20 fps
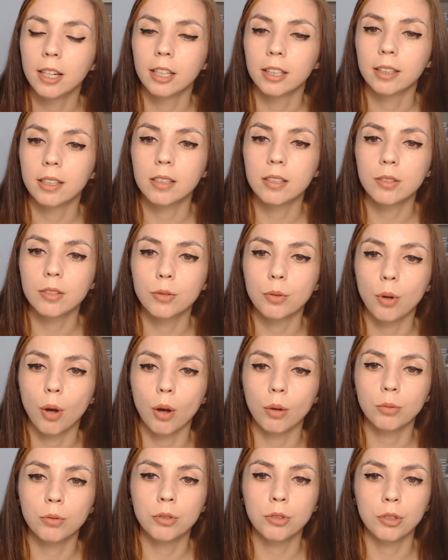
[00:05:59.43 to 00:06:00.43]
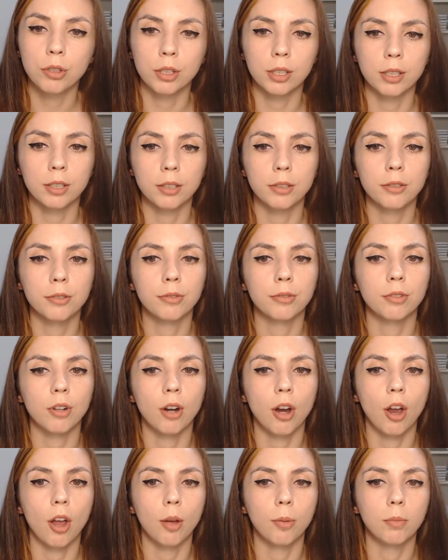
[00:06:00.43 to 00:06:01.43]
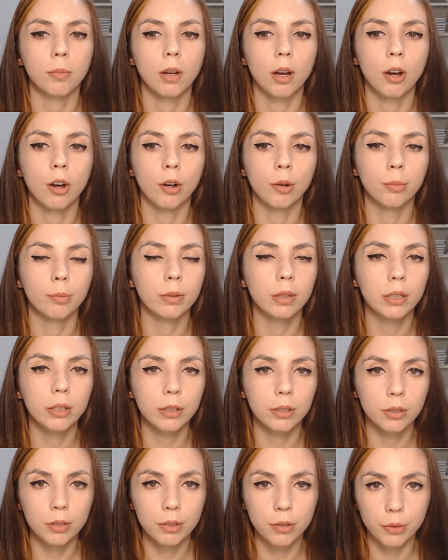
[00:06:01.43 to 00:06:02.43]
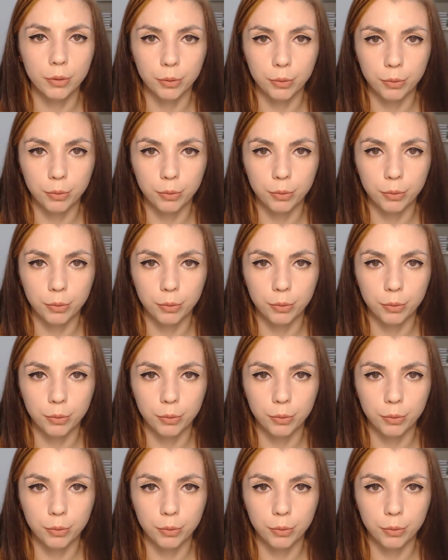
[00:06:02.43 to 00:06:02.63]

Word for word: this quote turns from uh, blue to